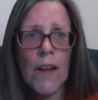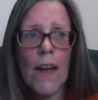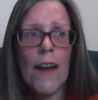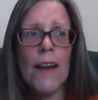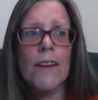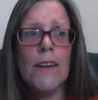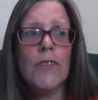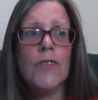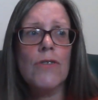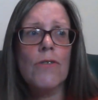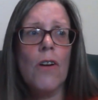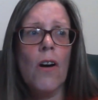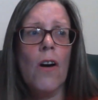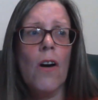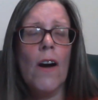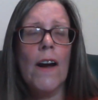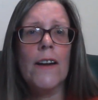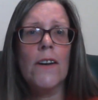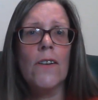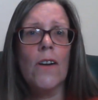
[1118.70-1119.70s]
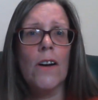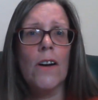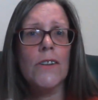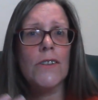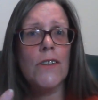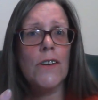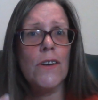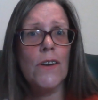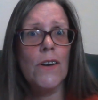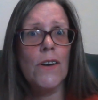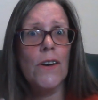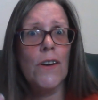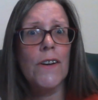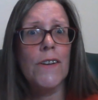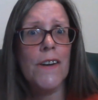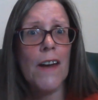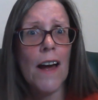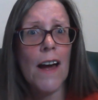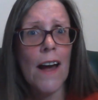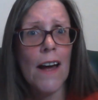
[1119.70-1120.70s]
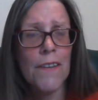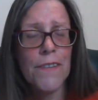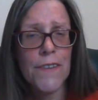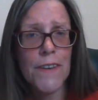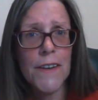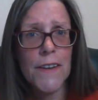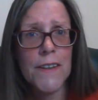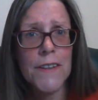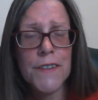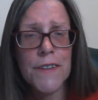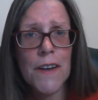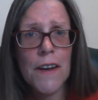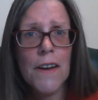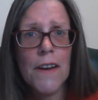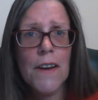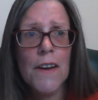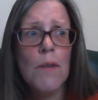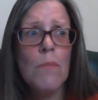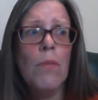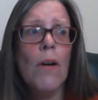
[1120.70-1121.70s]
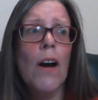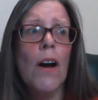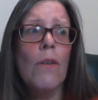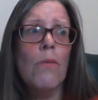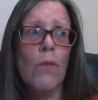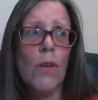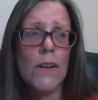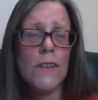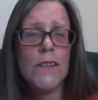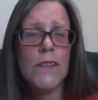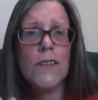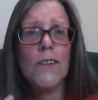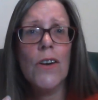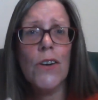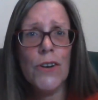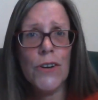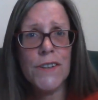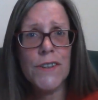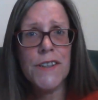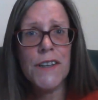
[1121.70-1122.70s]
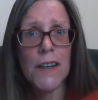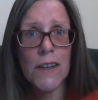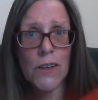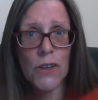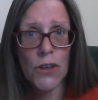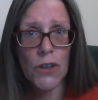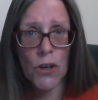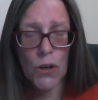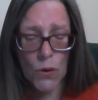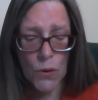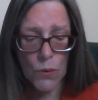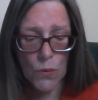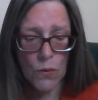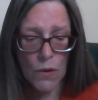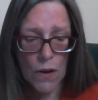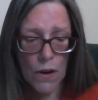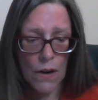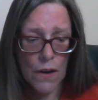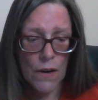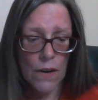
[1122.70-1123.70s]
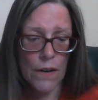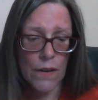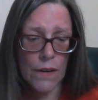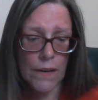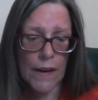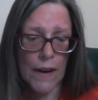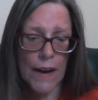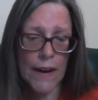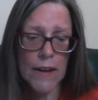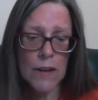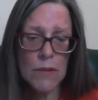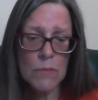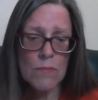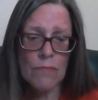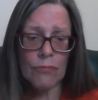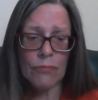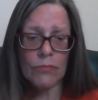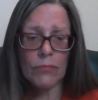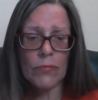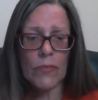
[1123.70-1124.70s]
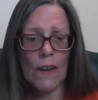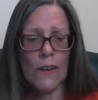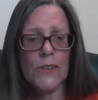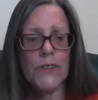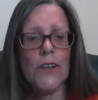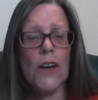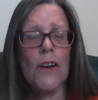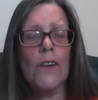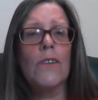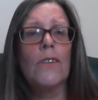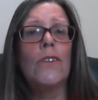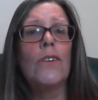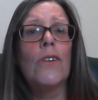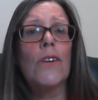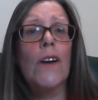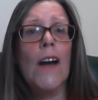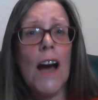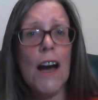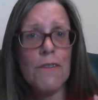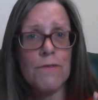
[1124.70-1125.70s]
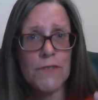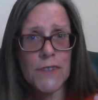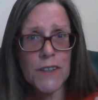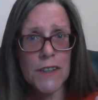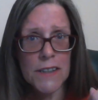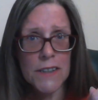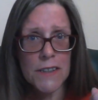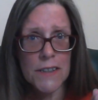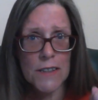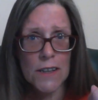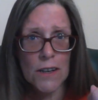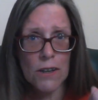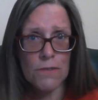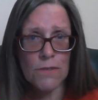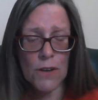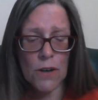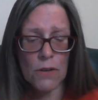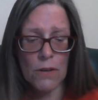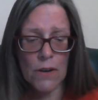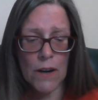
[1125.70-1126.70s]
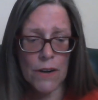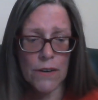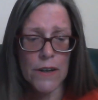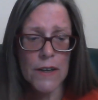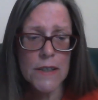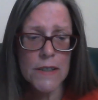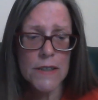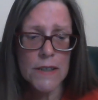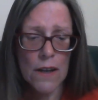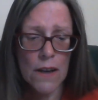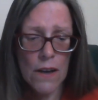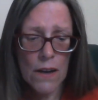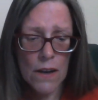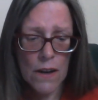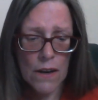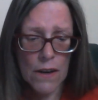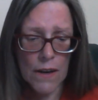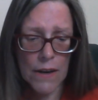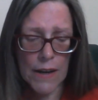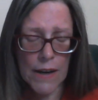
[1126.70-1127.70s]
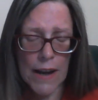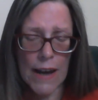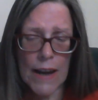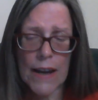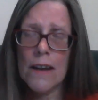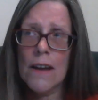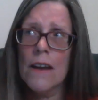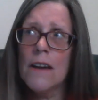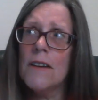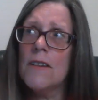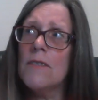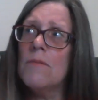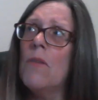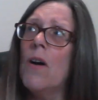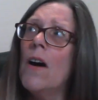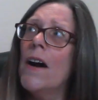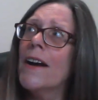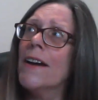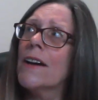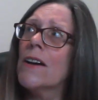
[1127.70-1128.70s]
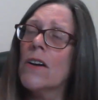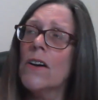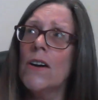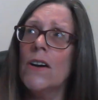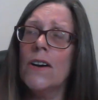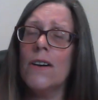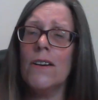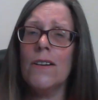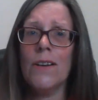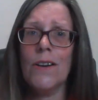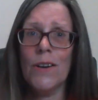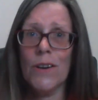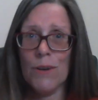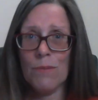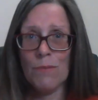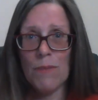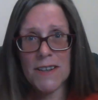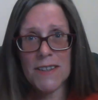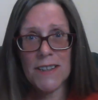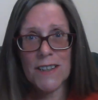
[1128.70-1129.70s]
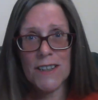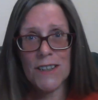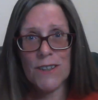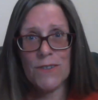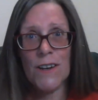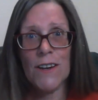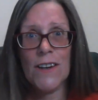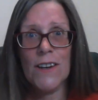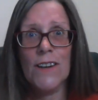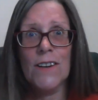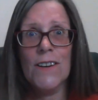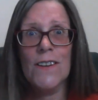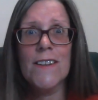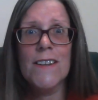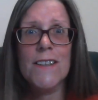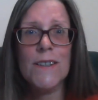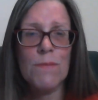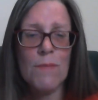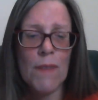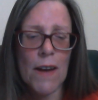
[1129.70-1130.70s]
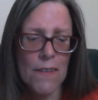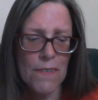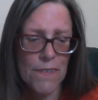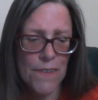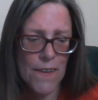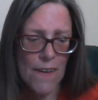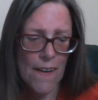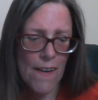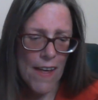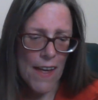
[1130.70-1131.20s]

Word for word: and try not to hurt others by what's hurting you. Okay? So look after yourself, Aquarius. Okay? My girl, her message for you this month